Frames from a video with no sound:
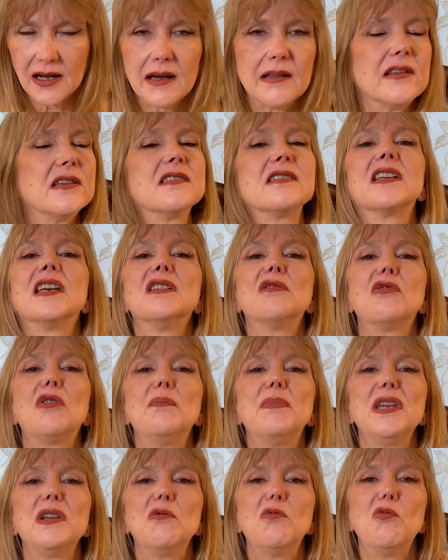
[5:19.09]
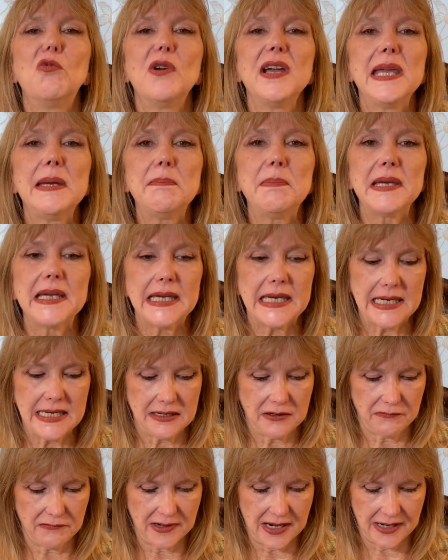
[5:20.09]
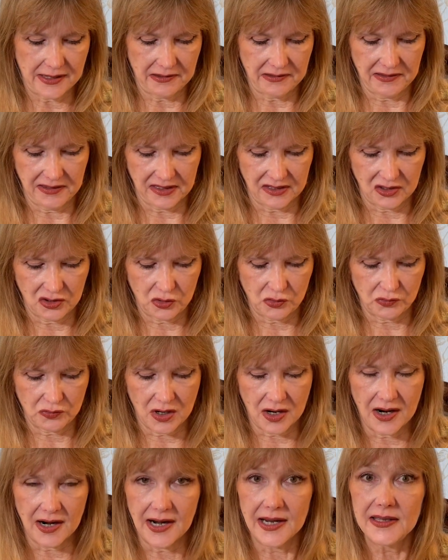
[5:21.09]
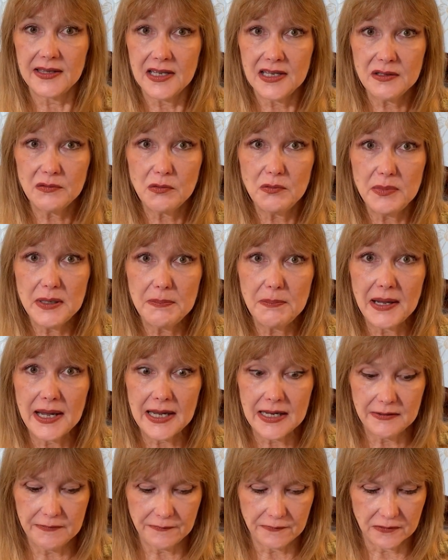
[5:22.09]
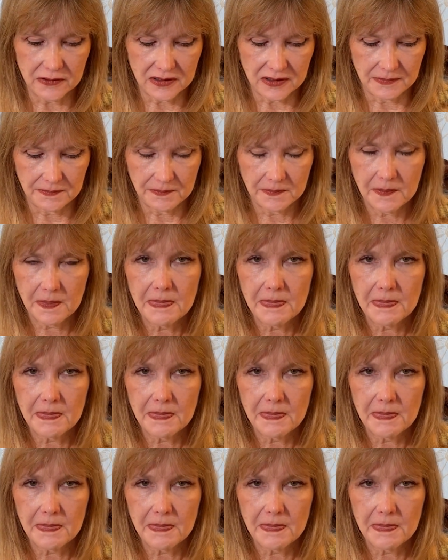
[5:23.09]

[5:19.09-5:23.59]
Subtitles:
The skin will be weepy rather than dry, and these will be painful.